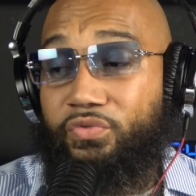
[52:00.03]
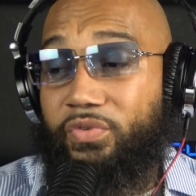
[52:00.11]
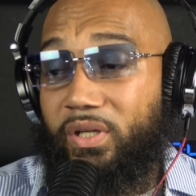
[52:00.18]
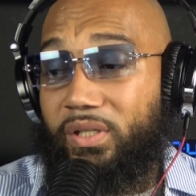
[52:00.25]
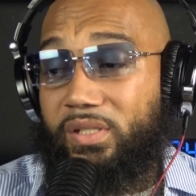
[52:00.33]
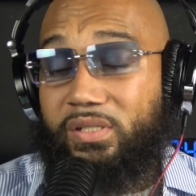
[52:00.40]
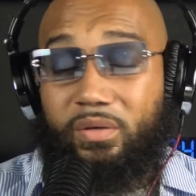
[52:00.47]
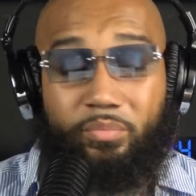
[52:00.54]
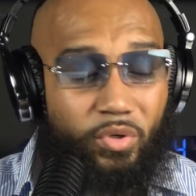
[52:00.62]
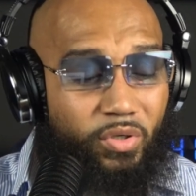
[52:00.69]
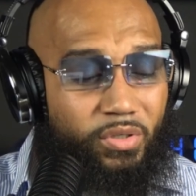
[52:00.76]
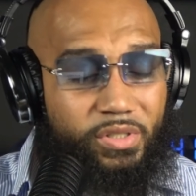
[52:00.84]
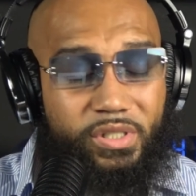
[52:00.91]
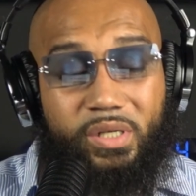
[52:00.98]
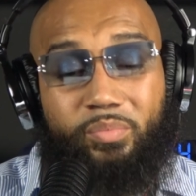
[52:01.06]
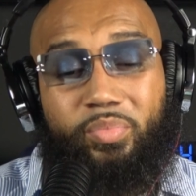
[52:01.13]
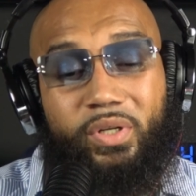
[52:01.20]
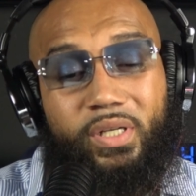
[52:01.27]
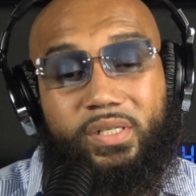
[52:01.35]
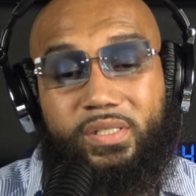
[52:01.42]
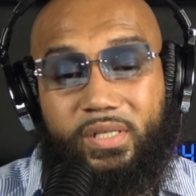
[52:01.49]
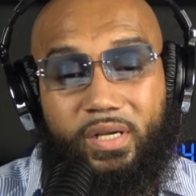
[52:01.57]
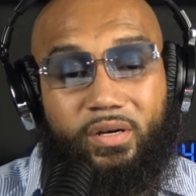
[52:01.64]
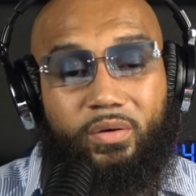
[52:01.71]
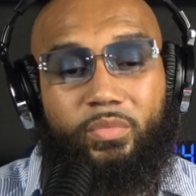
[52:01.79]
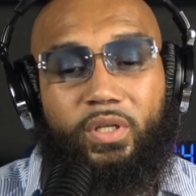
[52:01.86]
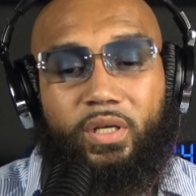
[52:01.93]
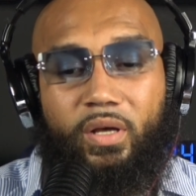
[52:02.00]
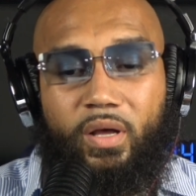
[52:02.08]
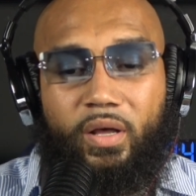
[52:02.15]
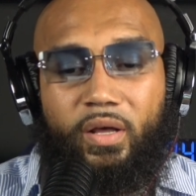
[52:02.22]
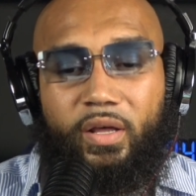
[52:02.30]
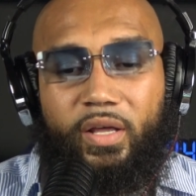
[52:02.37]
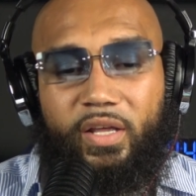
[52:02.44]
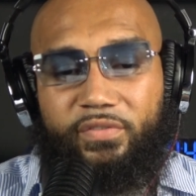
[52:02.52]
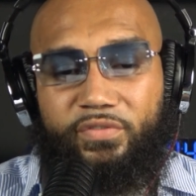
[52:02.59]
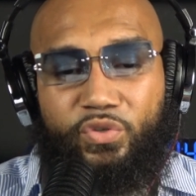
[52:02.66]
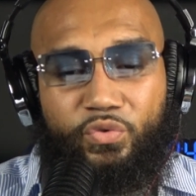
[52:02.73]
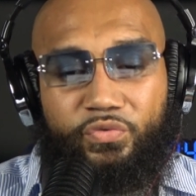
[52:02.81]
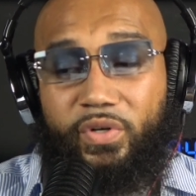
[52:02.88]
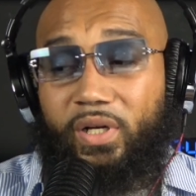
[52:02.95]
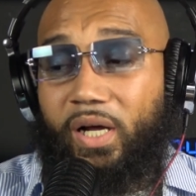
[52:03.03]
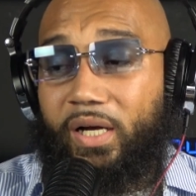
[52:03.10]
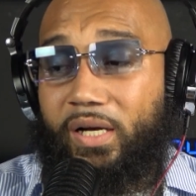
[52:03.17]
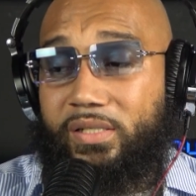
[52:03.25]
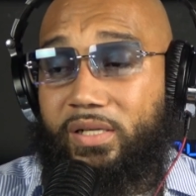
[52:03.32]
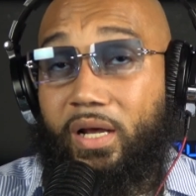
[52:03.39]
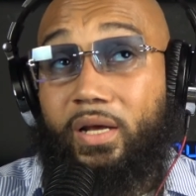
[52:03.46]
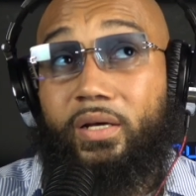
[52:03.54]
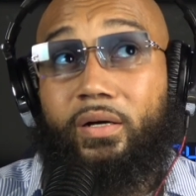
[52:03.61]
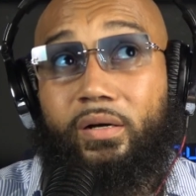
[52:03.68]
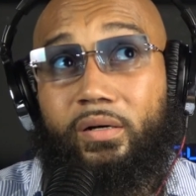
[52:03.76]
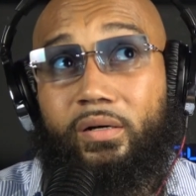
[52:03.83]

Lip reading: feel is some bullshit, please tell me. If you feel like I say,